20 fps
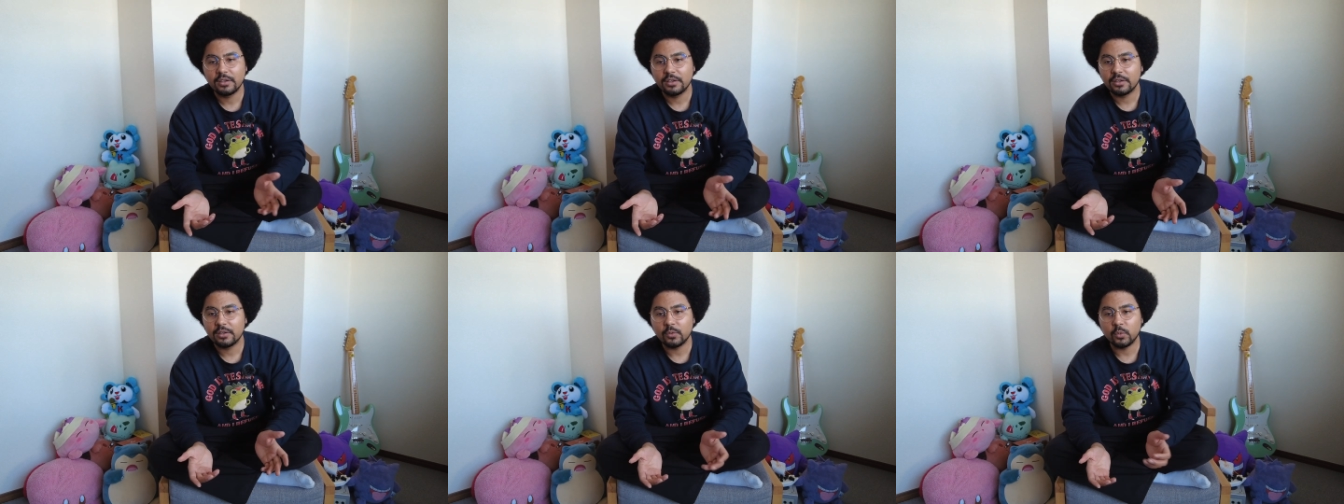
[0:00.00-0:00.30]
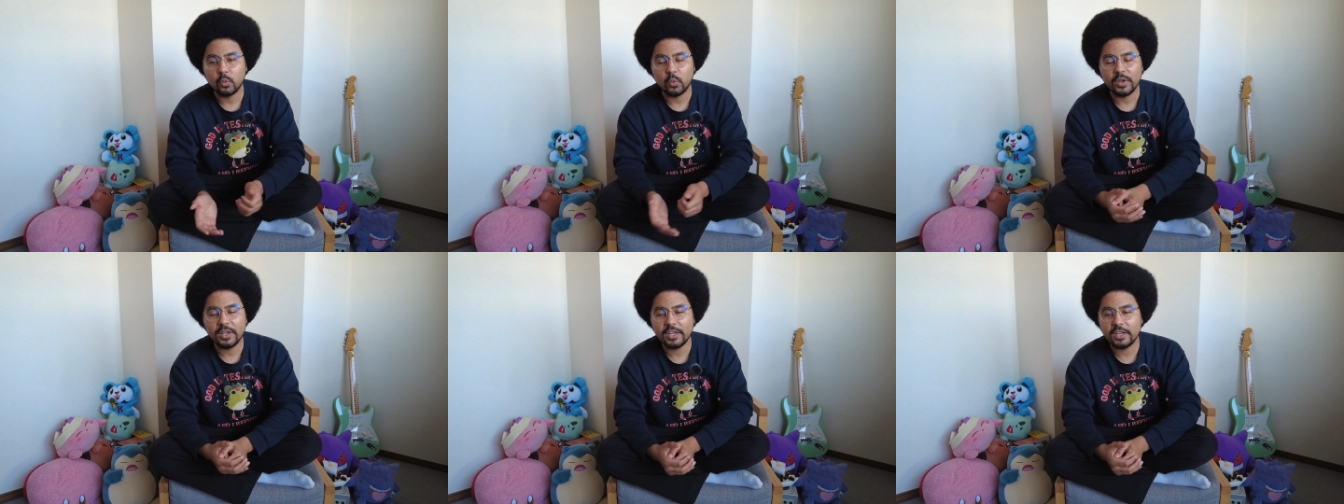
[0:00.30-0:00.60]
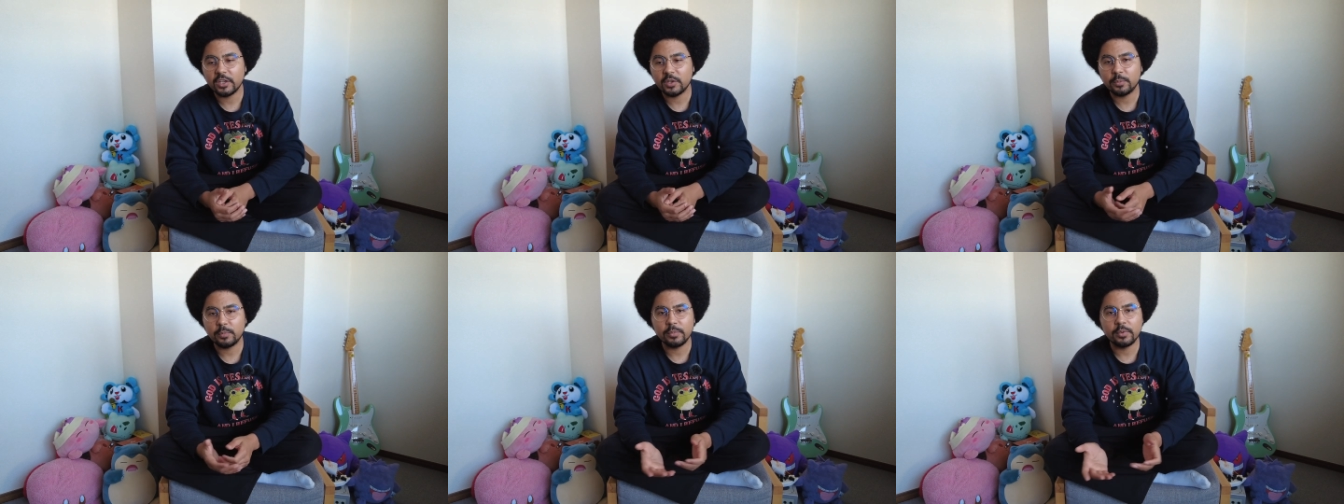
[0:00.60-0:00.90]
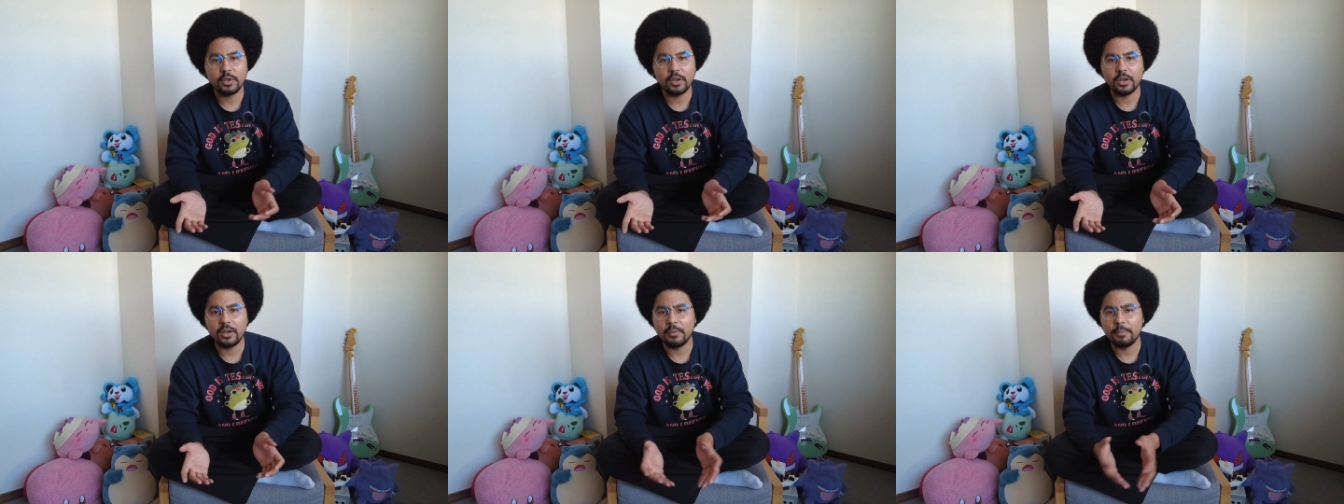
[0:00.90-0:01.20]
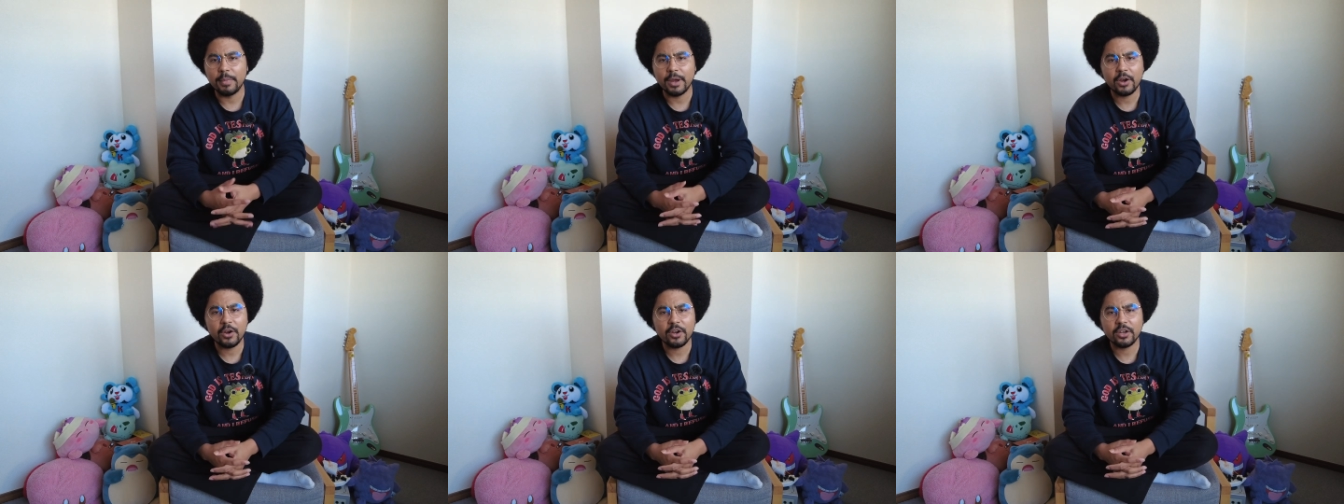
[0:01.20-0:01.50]
weird
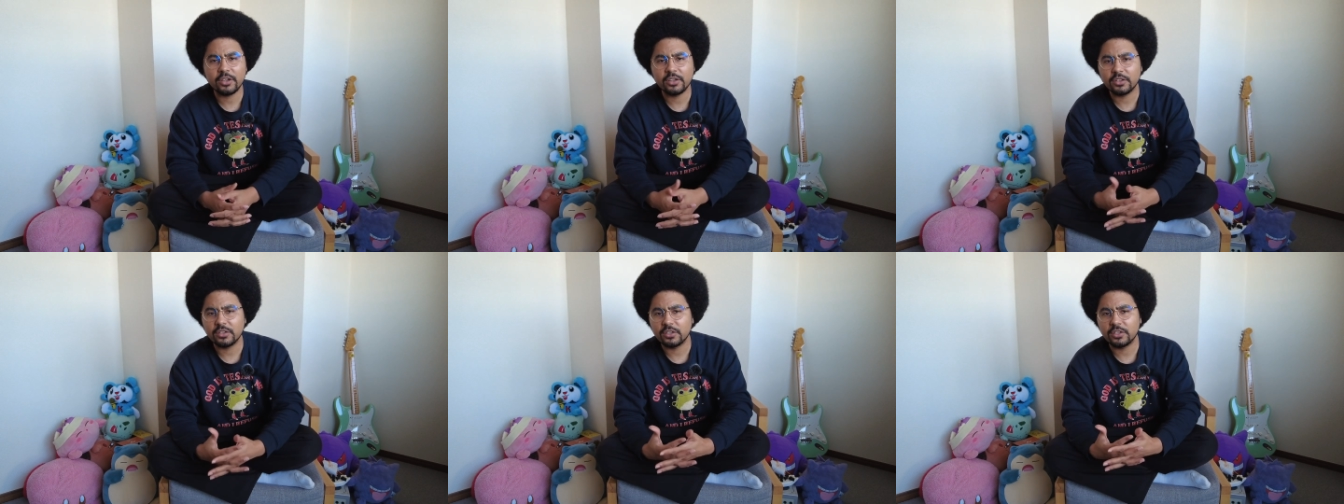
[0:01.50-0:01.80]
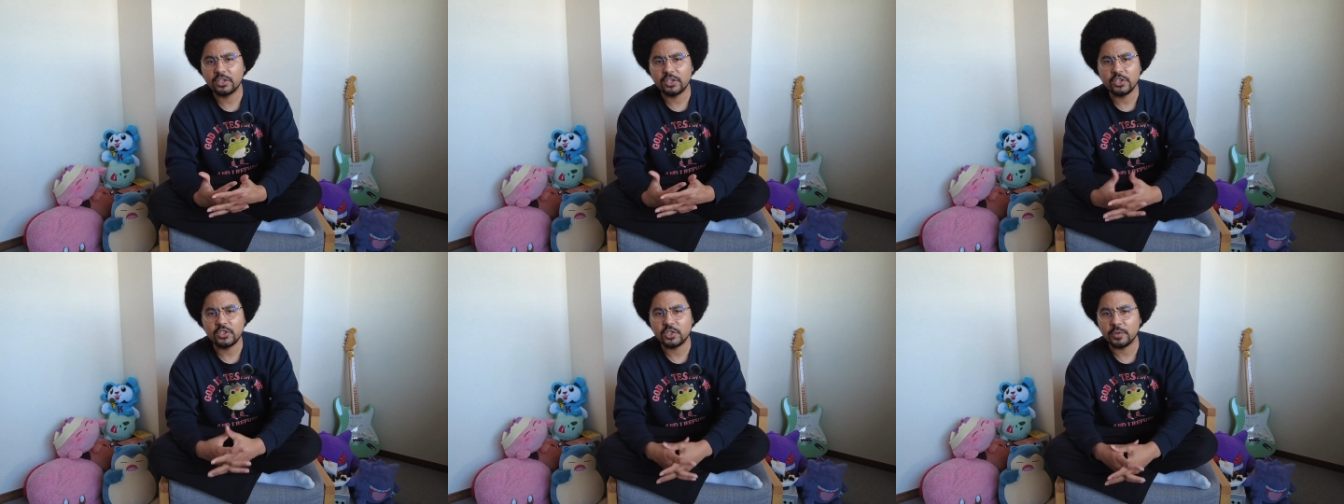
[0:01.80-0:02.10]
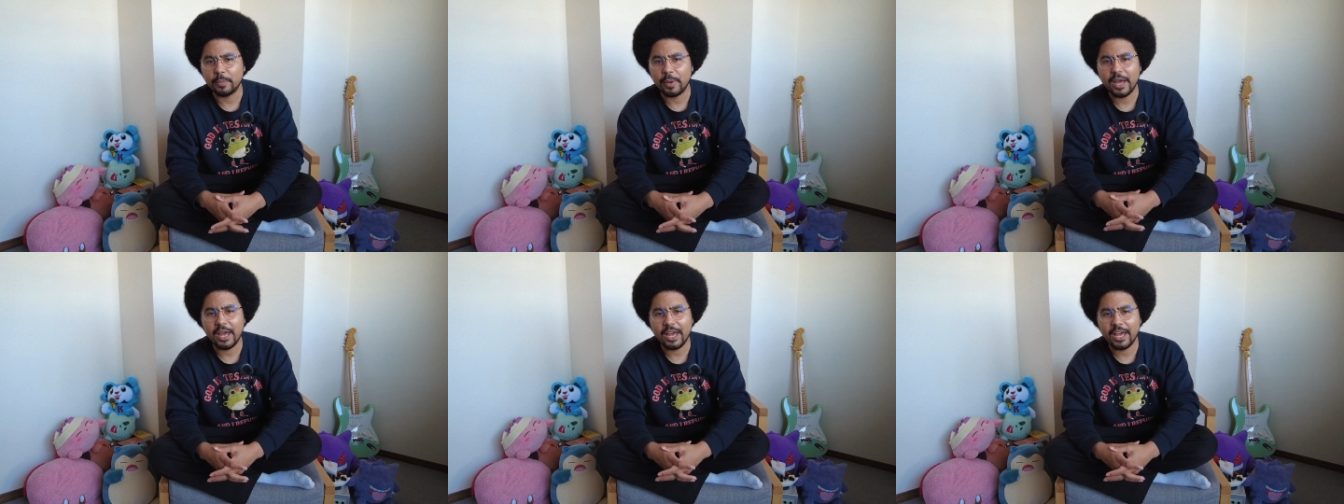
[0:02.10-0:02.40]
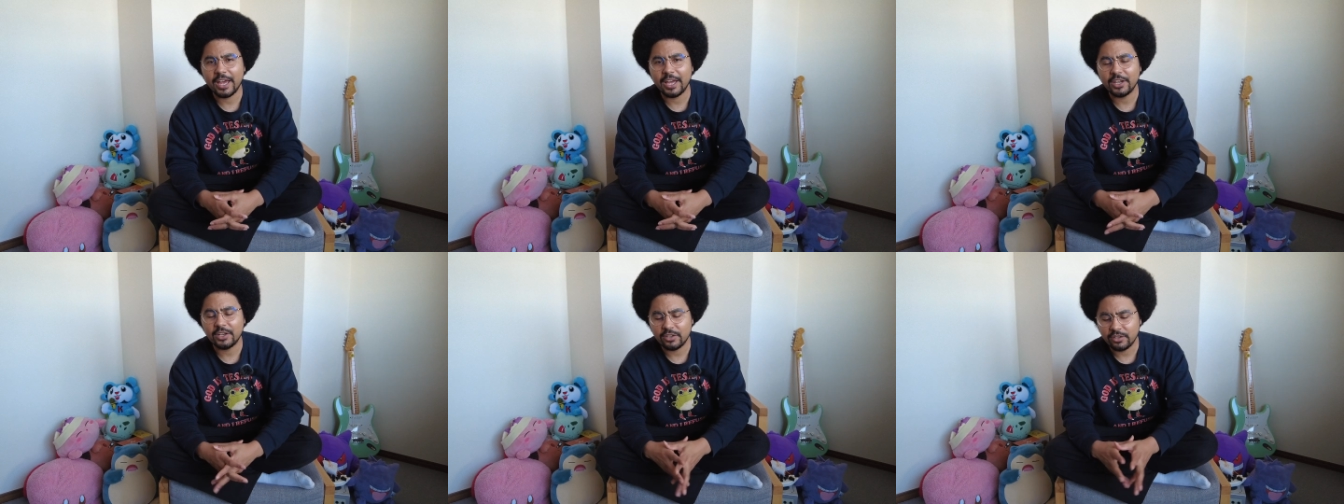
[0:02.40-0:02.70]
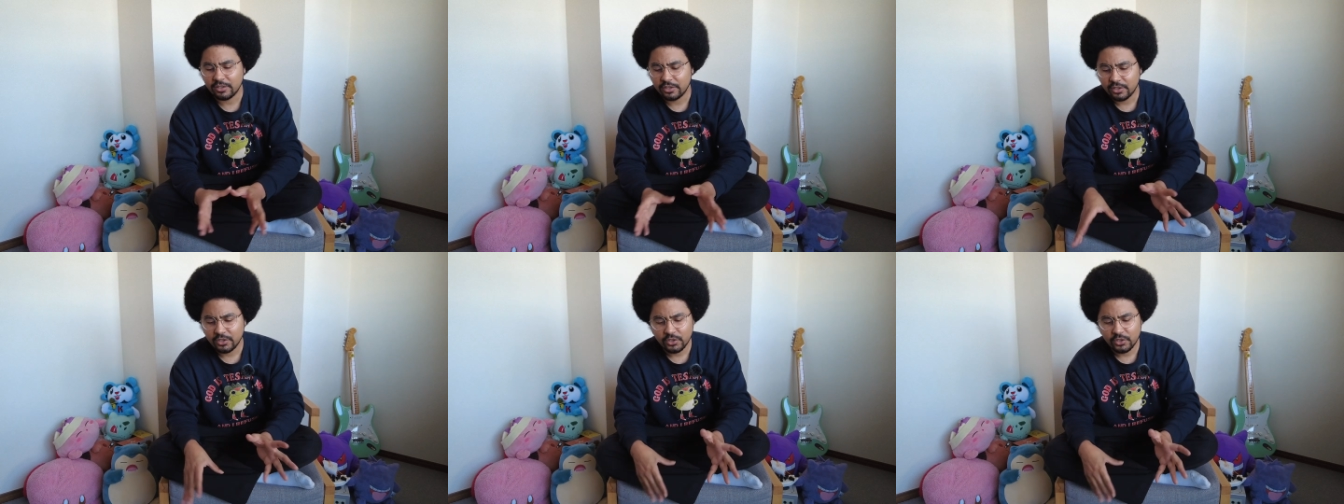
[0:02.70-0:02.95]
America-Japan